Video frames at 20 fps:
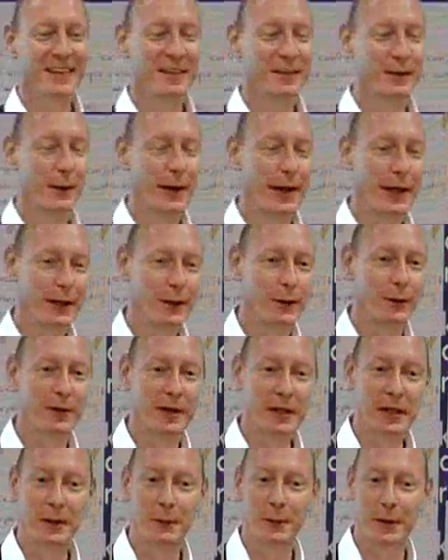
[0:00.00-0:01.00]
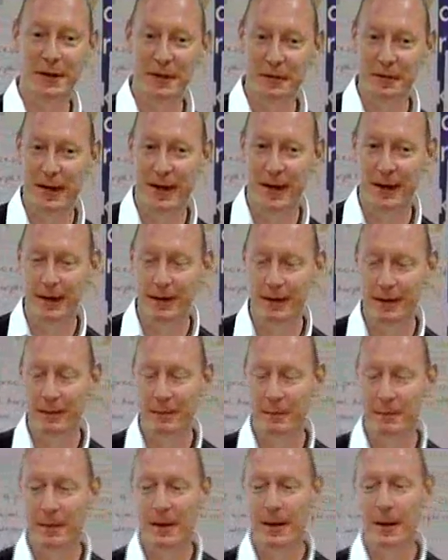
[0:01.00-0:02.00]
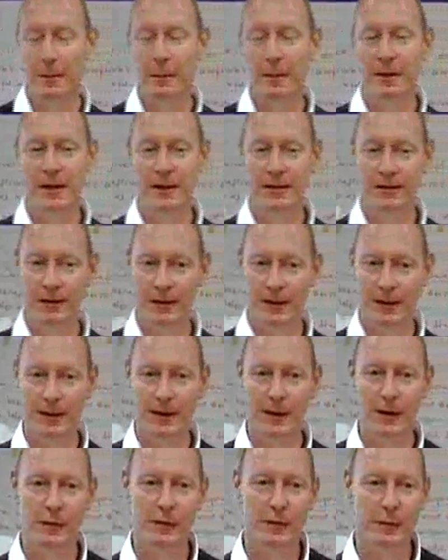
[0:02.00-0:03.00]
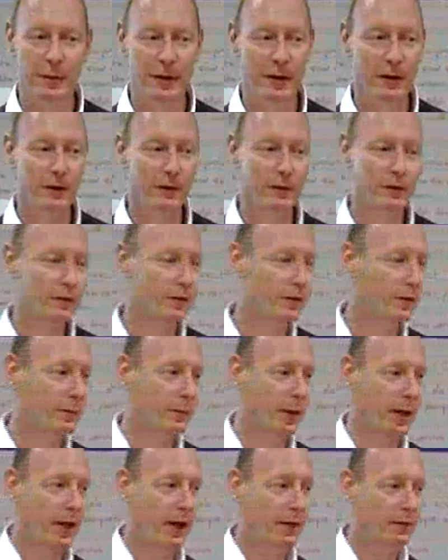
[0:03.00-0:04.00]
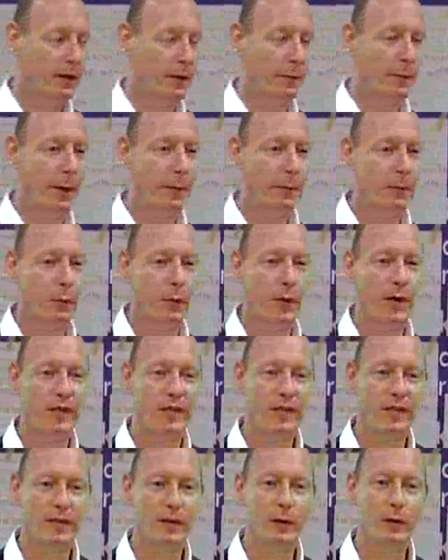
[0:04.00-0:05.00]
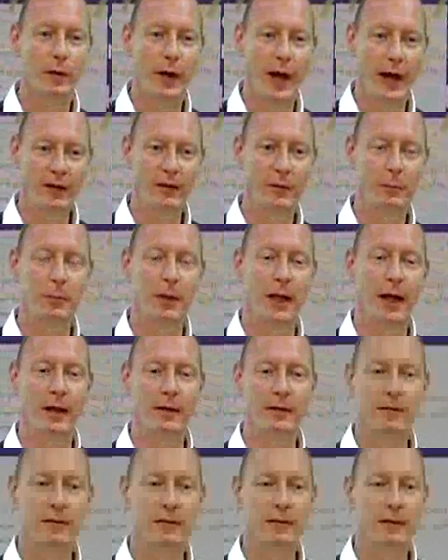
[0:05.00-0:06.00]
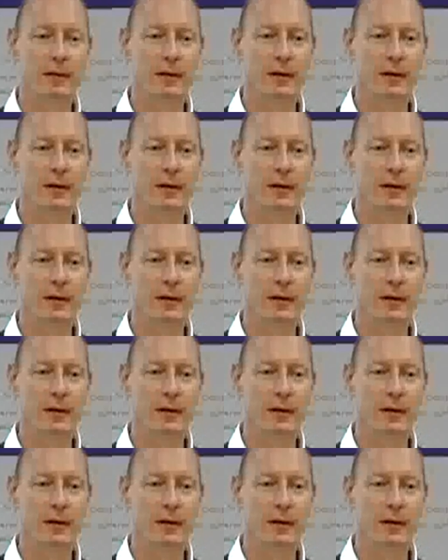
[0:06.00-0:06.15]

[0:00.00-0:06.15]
So I can already quantify it, but that's not enough because you may have come up with your action plans,